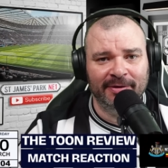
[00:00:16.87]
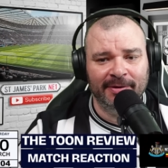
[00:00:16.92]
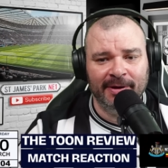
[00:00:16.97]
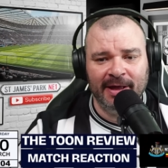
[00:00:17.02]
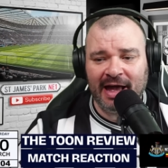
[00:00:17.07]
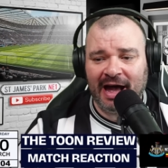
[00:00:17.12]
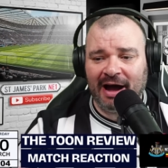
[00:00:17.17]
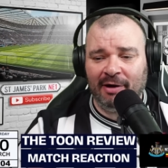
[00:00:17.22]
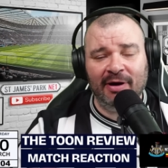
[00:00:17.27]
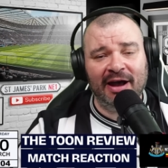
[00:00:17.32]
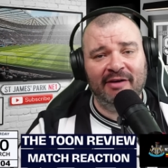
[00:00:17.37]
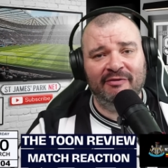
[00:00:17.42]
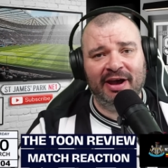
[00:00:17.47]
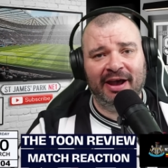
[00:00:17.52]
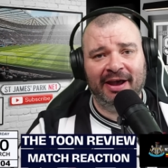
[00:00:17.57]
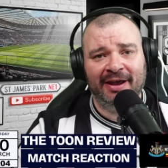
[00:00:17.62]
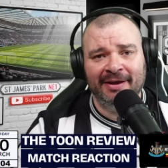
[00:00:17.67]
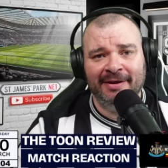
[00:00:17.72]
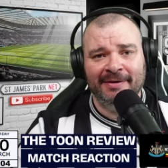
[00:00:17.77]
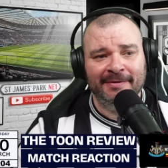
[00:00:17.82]
However,
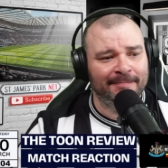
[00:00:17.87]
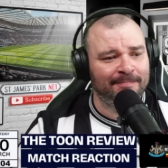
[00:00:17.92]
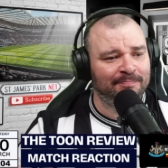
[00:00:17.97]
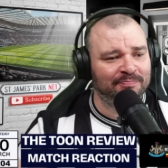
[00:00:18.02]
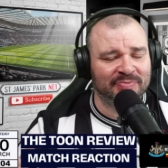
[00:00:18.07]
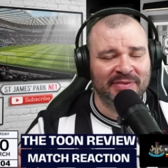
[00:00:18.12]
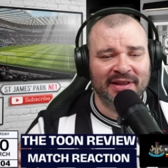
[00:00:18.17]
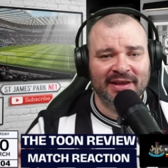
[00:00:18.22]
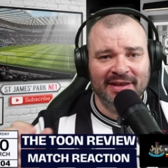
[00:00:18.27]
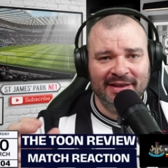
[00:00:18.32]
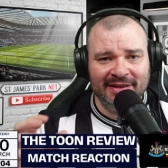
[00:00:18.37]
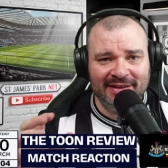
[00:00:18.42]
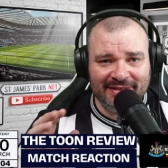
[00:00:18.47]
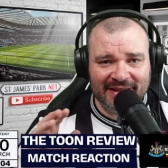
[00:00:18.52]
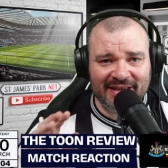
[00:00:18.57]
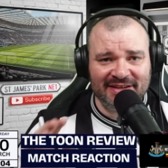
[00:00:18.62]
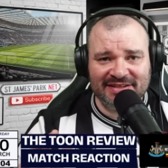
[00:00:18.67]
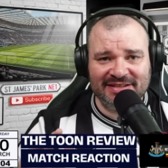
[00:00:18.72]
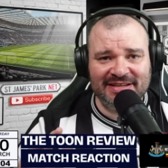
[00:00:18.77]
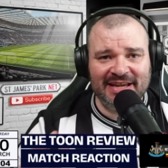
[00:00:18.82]

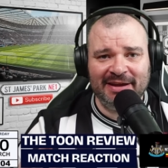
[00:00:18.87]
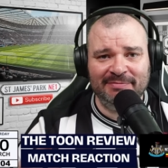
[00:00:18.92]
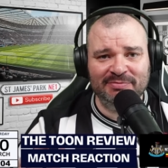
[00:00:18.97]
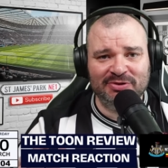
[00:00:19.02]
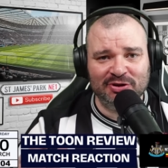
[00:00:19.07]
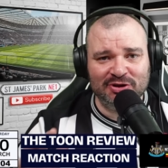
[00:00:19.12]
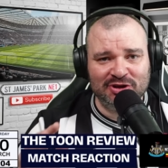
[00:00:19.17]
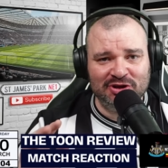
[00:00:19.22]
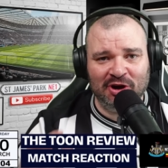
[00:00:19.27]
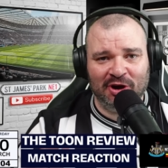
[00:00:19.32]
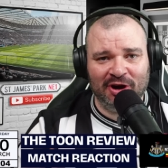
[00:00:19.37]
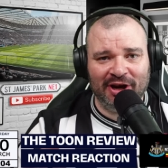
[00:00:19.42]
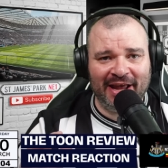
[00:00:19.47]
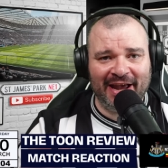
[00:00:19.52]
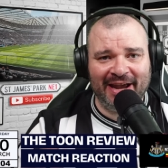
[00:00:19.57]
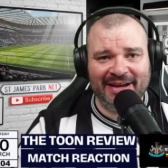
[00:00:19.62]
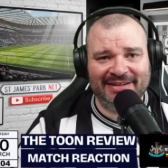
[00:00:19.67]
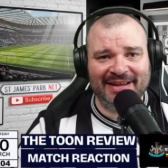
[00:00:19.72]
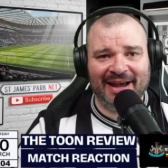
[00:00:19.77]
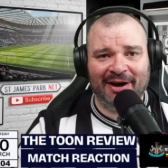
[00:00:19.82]
this team does not lie
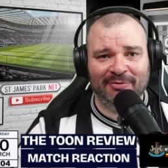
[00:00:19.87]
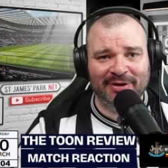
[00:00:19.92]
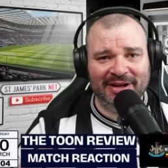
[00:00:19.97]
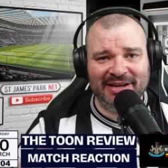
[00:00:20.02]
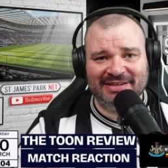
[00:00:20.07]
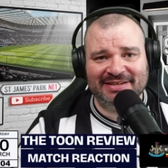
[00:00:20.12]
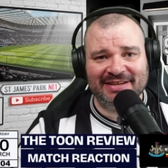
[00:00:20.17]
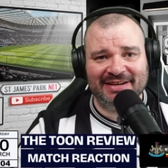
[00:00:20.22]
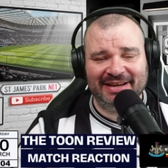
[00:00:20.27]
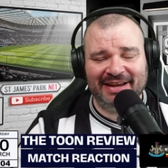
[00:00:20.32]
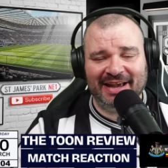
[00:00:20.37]
down easily,